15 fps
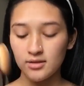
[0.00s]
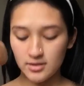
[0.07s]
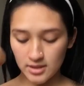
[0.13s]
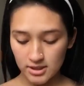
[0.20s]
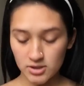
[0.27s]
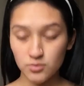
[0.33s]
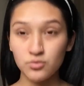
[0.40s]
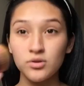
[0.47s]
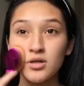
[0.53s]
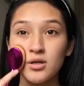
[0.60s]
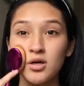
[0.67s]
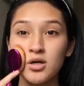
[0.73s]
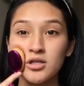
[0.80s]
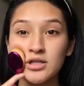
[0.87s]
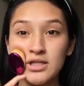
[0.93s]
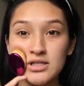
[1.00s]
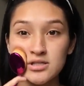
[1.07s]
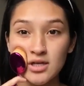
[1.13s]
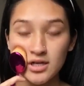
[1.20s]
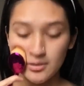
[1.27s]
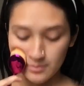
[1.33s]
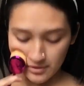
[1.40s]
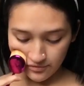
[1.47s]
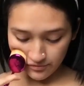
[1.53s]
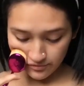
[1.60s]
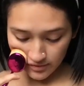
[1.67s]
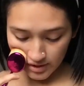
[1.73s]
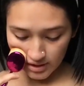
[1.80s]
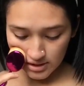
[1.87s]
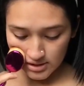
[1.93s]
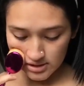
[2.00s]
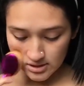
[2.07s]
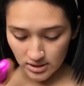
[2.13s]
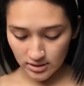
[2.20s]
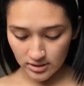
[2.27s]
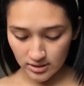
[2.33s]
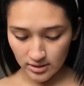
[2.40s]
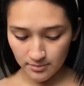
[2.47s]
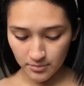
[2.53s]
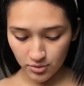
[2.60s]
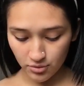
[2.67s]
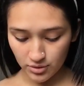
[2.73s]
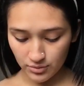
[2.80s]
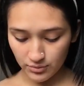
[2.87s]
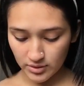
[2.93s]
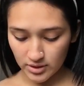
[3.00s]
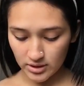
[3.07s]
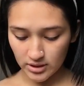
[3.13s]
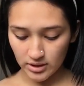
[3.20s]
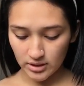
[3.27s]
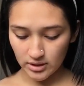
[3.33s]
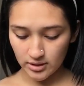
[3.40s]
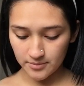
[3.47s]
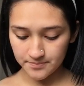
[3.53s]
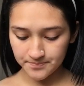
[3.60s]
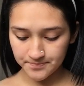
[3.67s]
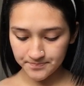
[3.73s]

this one on this side of my face, and then I'm going with the